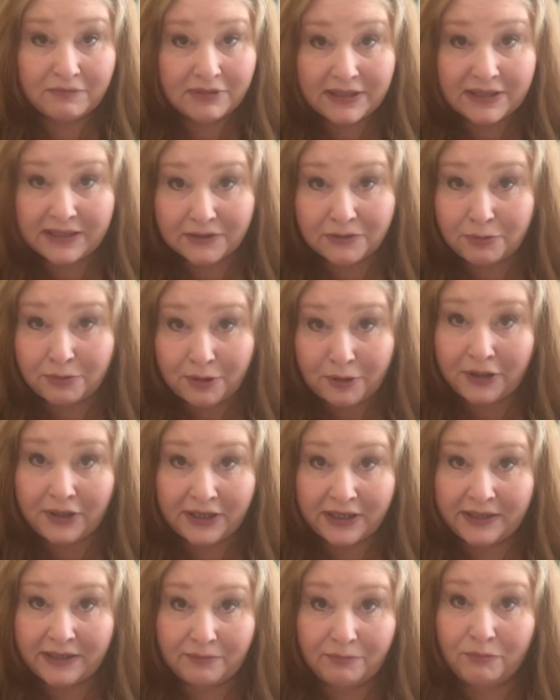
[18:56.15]
This is
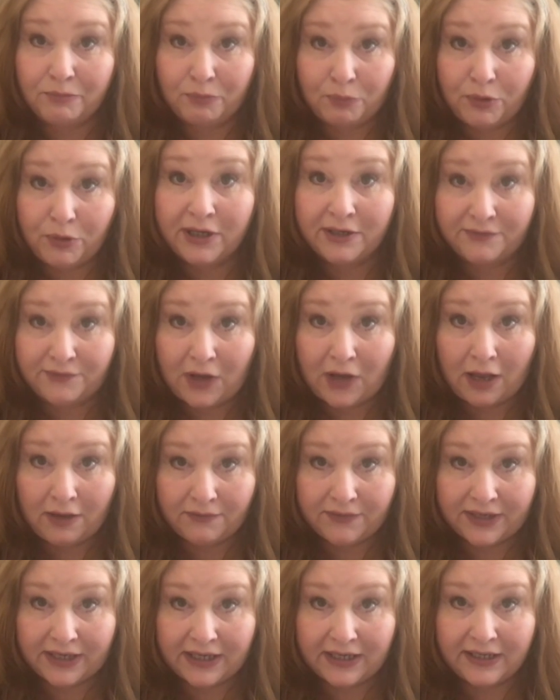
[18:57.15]
really, we're
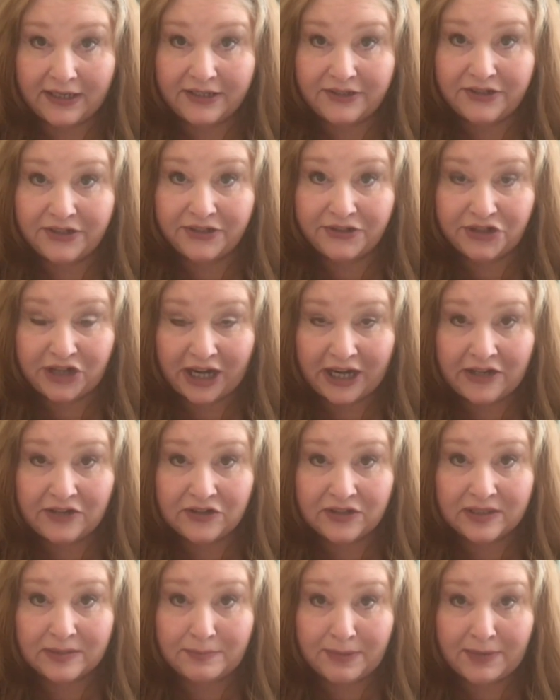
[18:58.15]
evolving. It's just
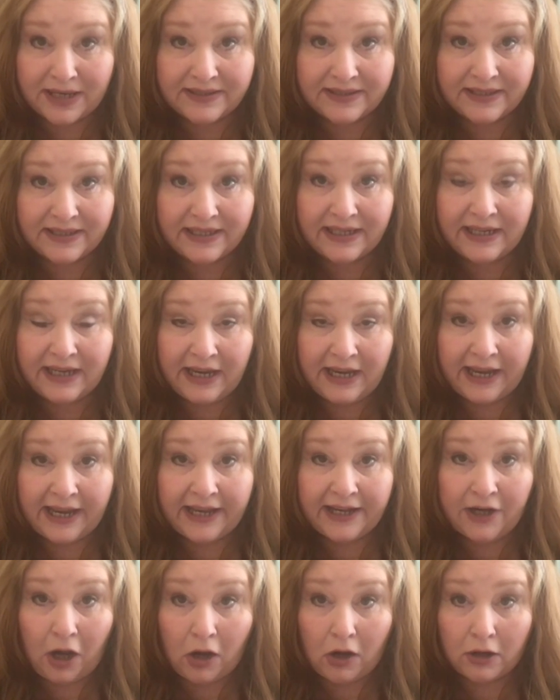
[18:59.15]
change is messy
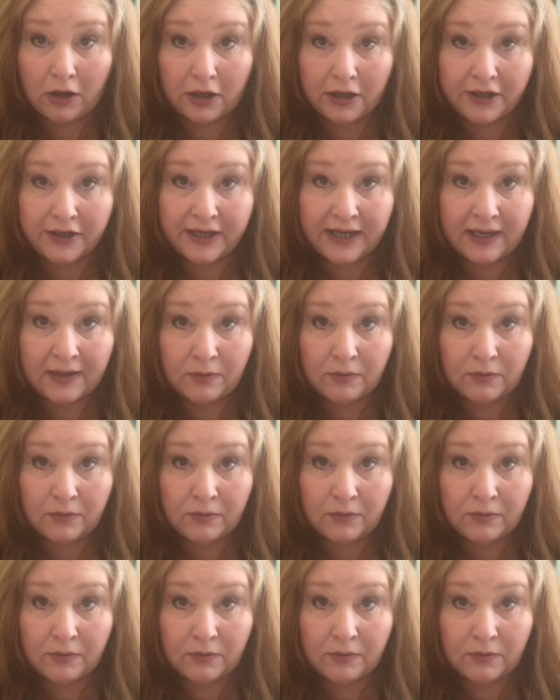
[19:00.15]
and hard.